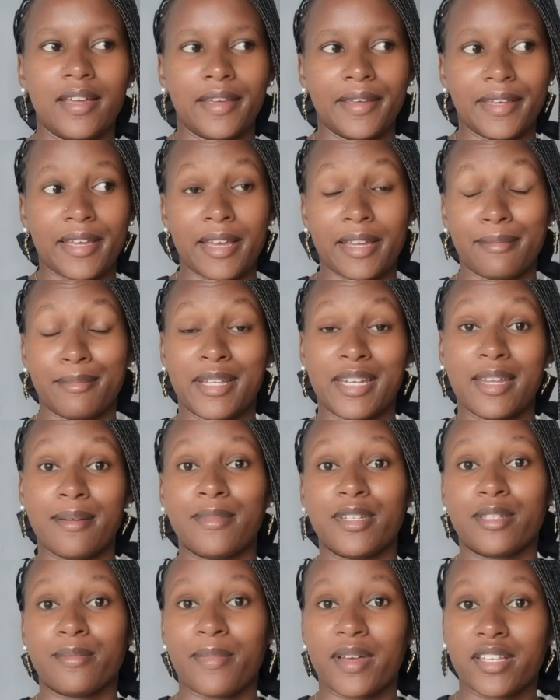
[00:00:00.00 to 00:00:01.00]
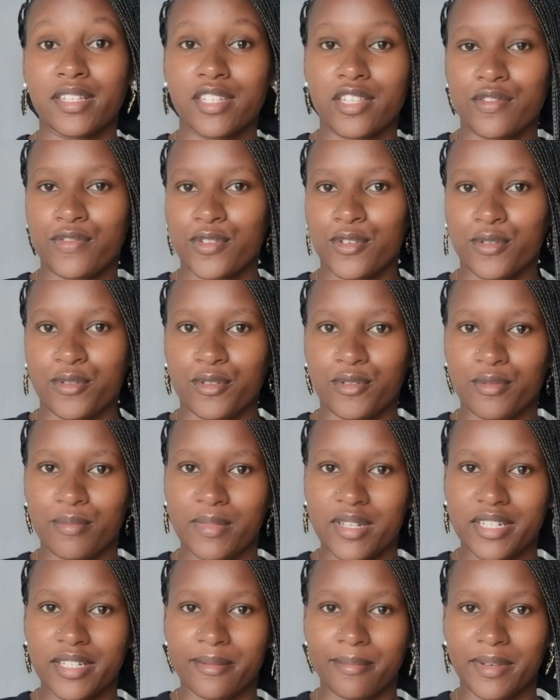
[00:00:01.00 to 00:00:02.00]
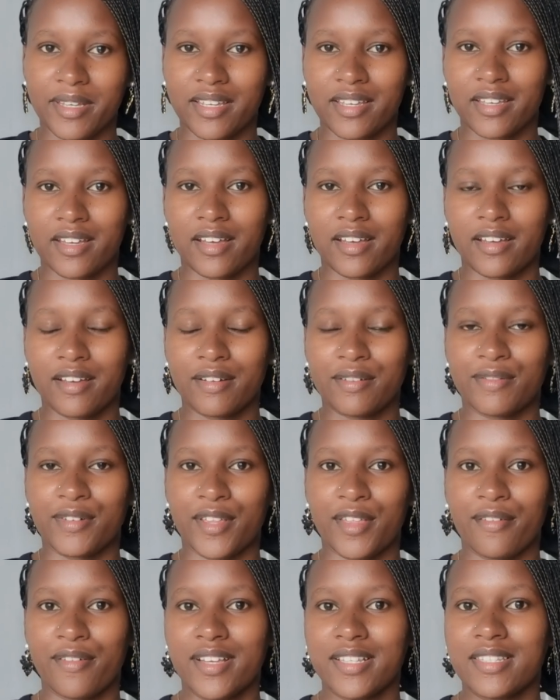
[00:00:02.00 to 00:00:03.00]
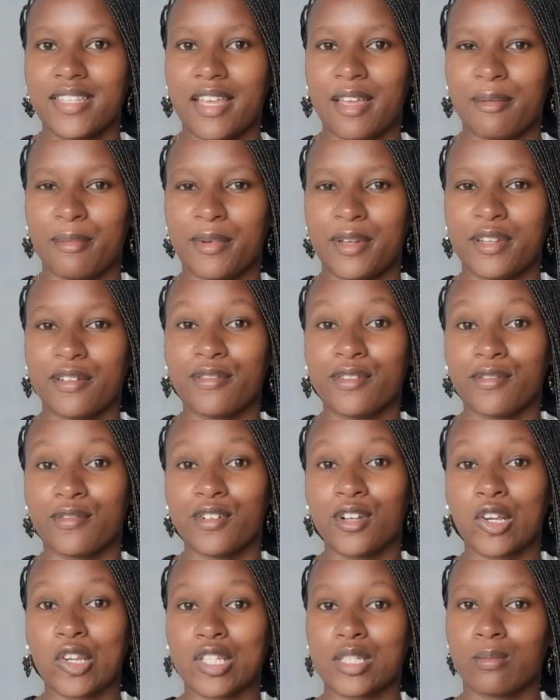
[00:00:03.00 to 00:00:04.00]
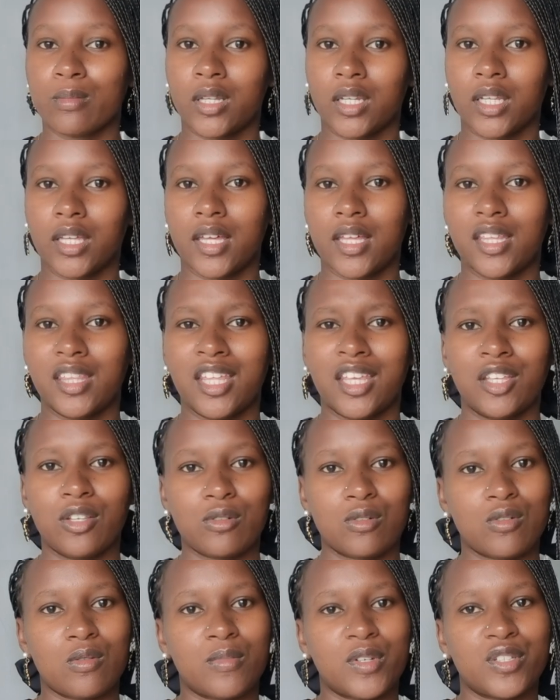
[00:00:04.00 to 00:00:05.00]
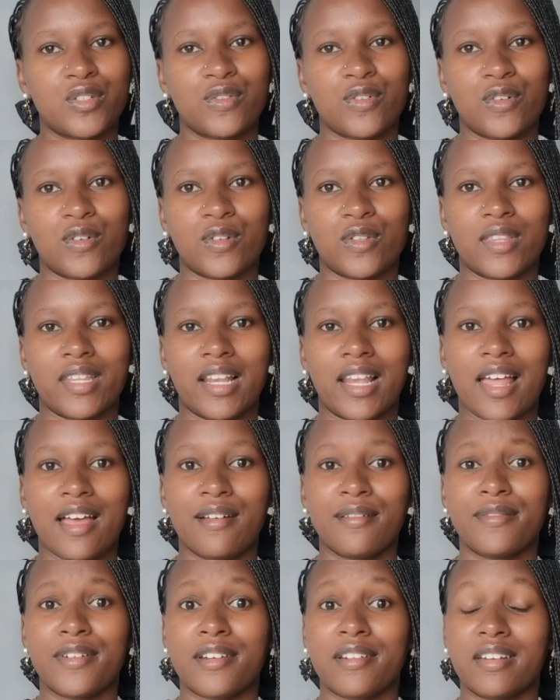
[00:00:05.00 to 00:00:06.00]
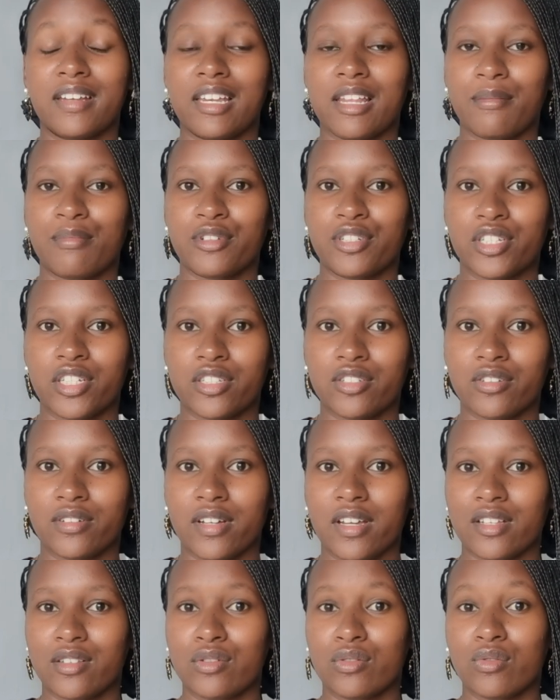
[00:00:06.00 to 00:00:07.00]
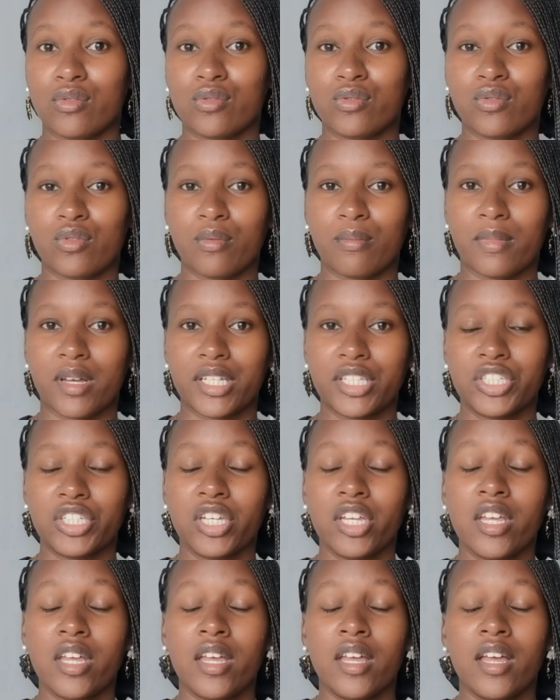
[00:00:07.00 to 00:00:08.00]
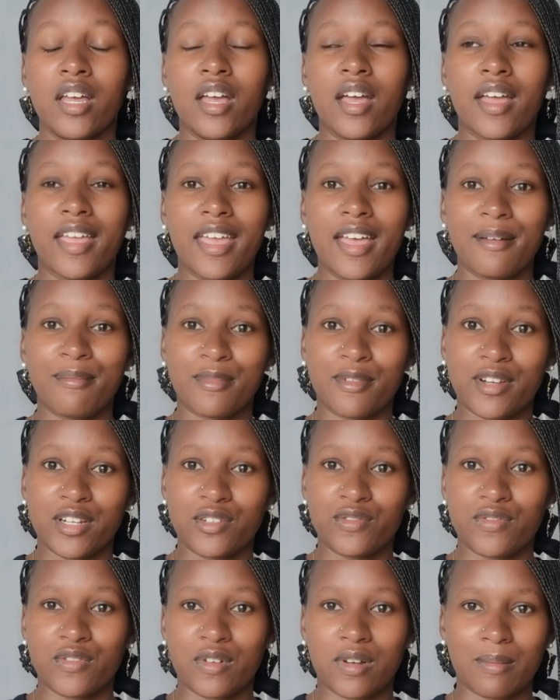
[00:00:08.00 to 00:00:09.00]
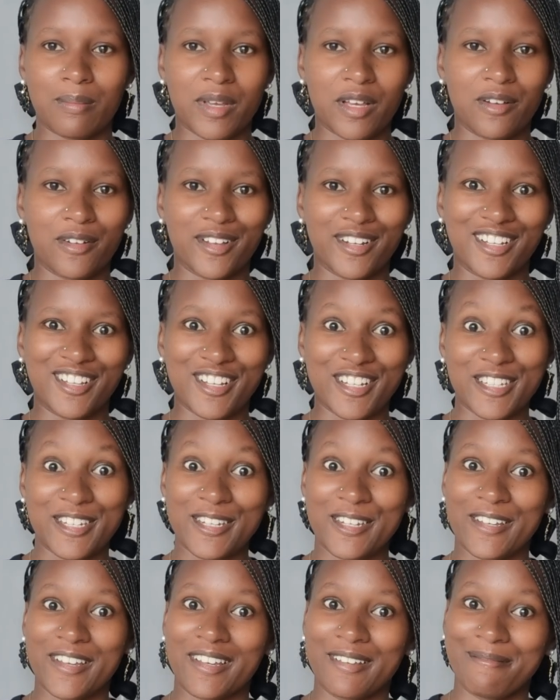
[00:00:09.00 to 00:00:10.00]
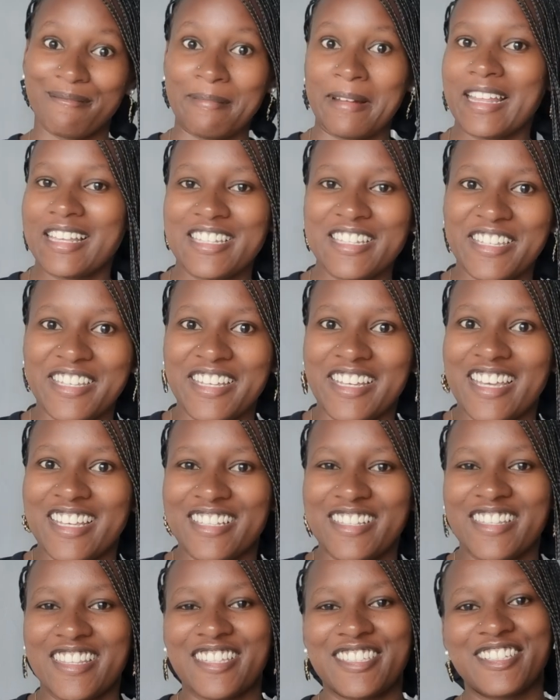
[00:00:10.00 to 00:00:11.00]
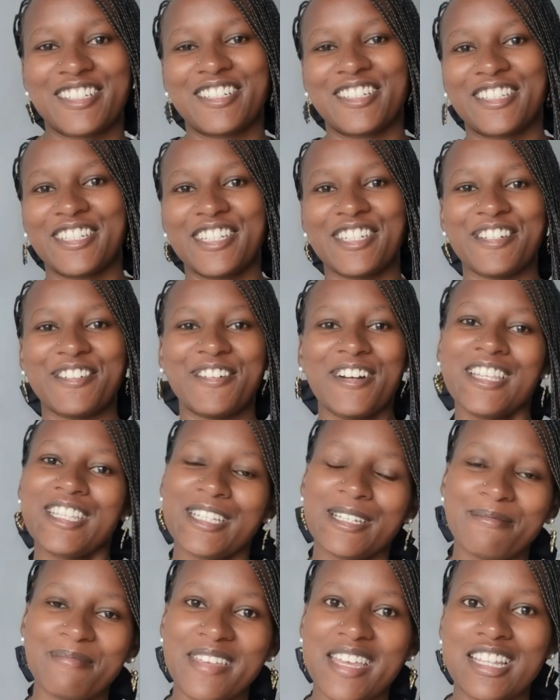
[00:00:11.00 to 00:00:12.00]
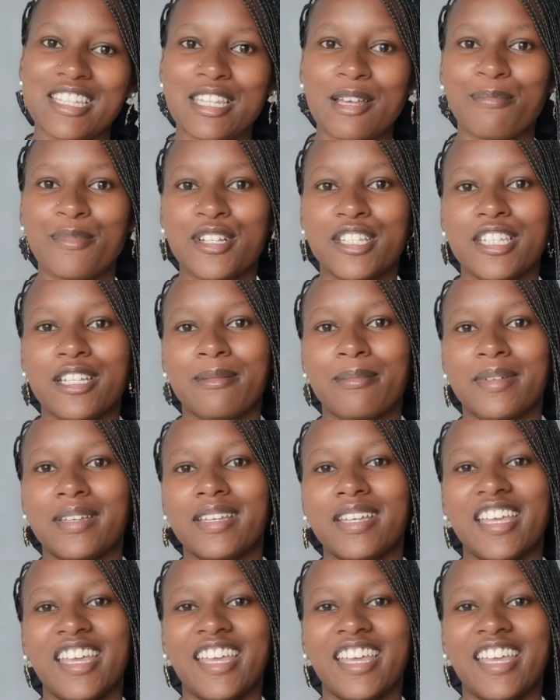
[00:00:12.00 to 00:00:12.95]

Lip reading: Yeah, my name is Marcy. If you're meeting me here for the first time, and if you've always been here, thank you so much for the love. I really appreciate you guys so, so much. Yeah, I'm grateful. May God continue blessing you guys so that you continue watching me and supporting me.